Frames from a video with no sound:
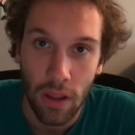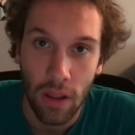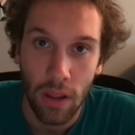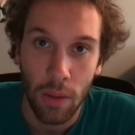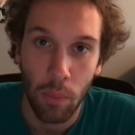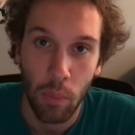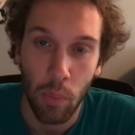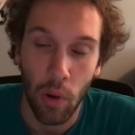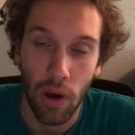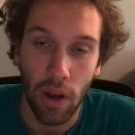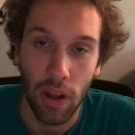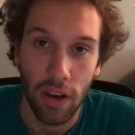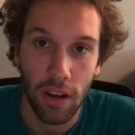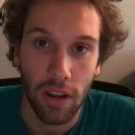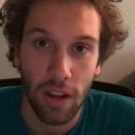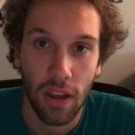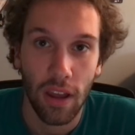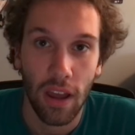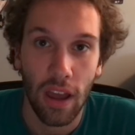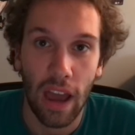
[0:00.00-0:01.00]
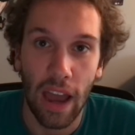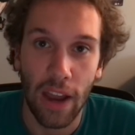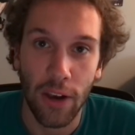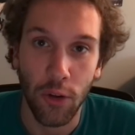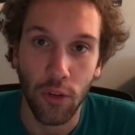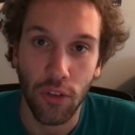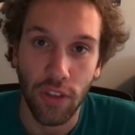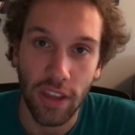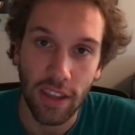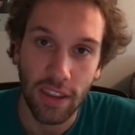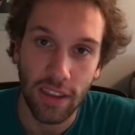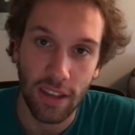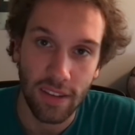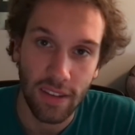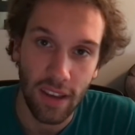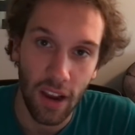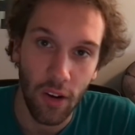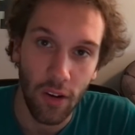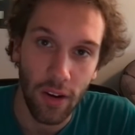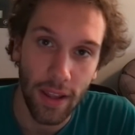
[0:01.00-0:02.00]
But I do think that
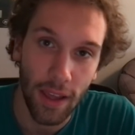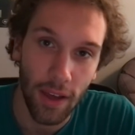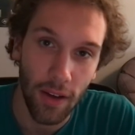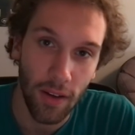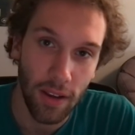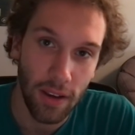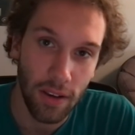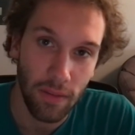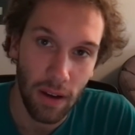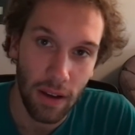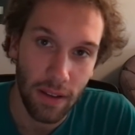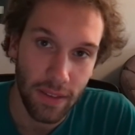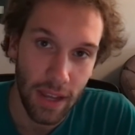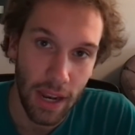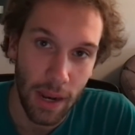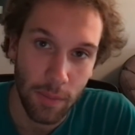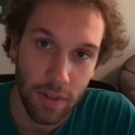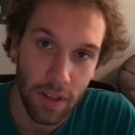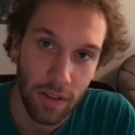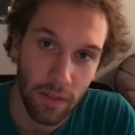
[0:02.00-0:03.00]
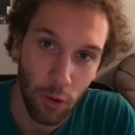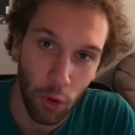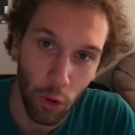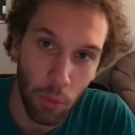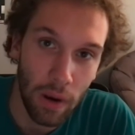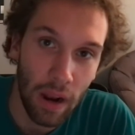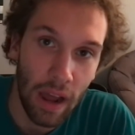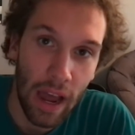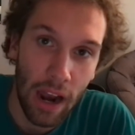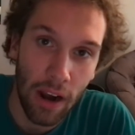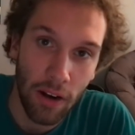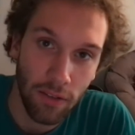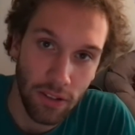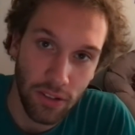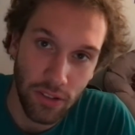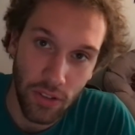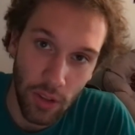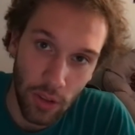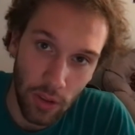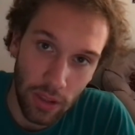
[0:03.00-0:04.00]
Tyreek Hill and Davante Adams have a little bit higher of a
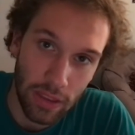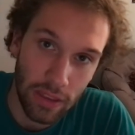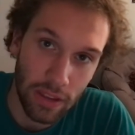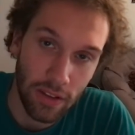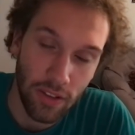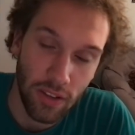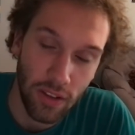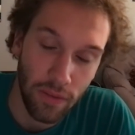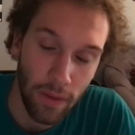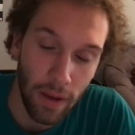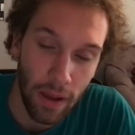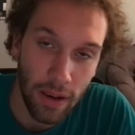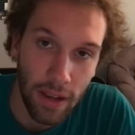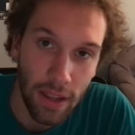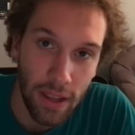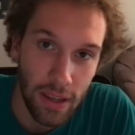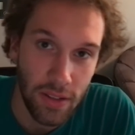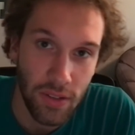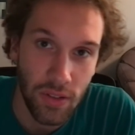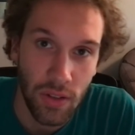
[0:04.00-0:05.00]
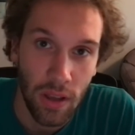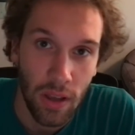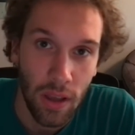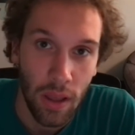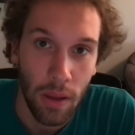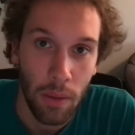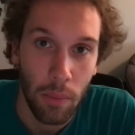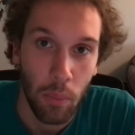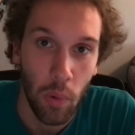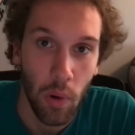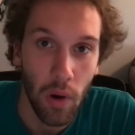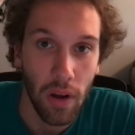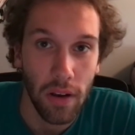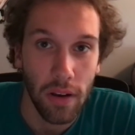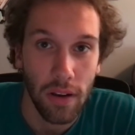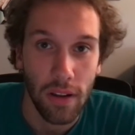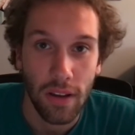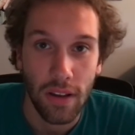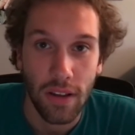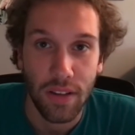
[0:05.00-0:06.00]
ceiling than Stefon Diggs. But
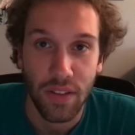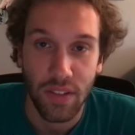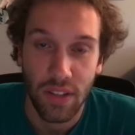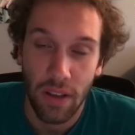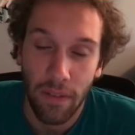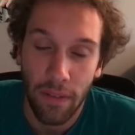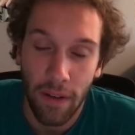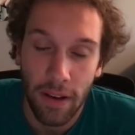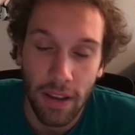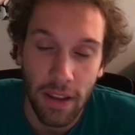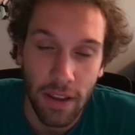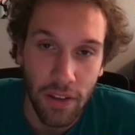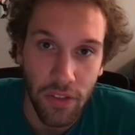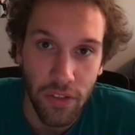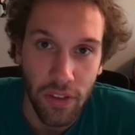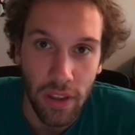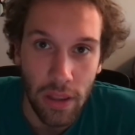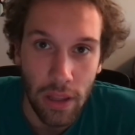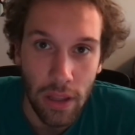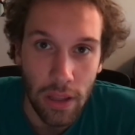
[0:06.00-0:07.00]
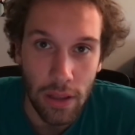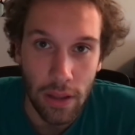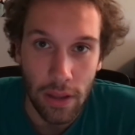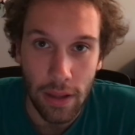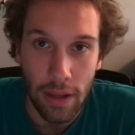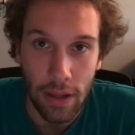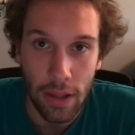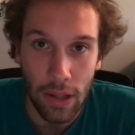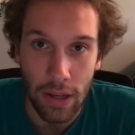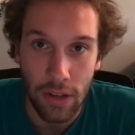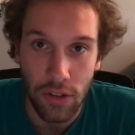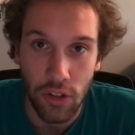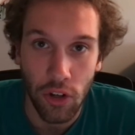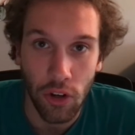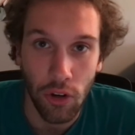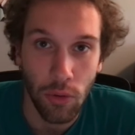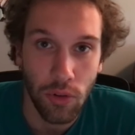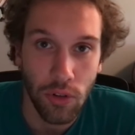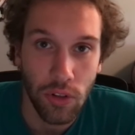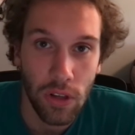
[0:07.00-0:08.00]
Stefon Diggs did lead the league last year
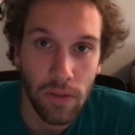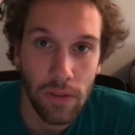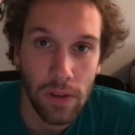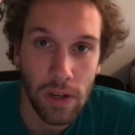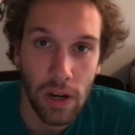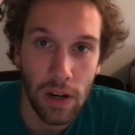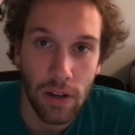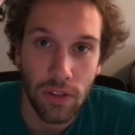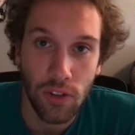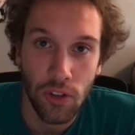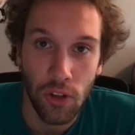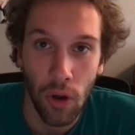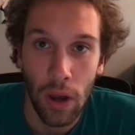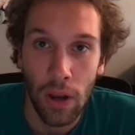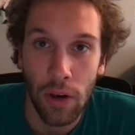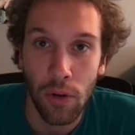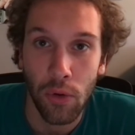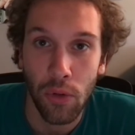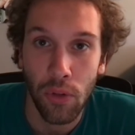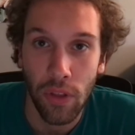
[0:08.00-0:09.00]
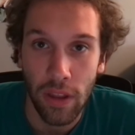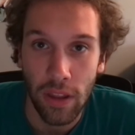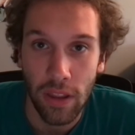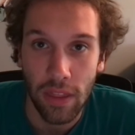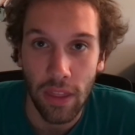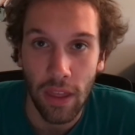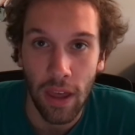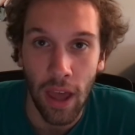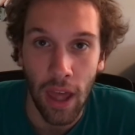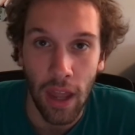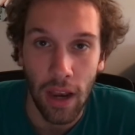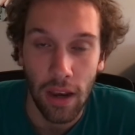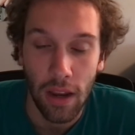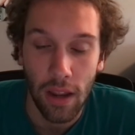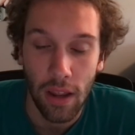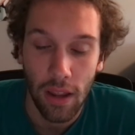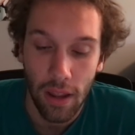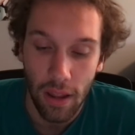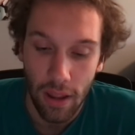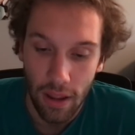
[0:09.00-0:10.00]
in receiving yards, so I do think that
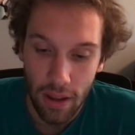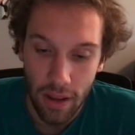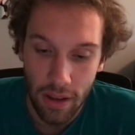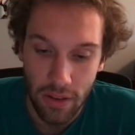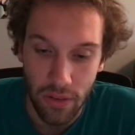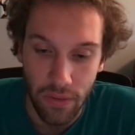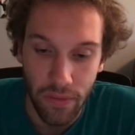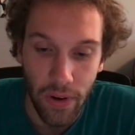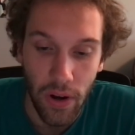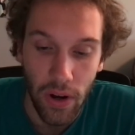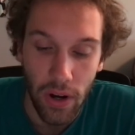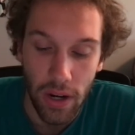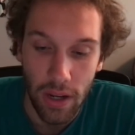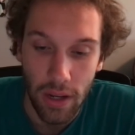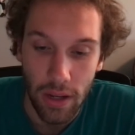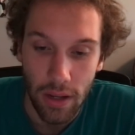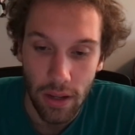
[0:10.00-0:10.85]
it's a very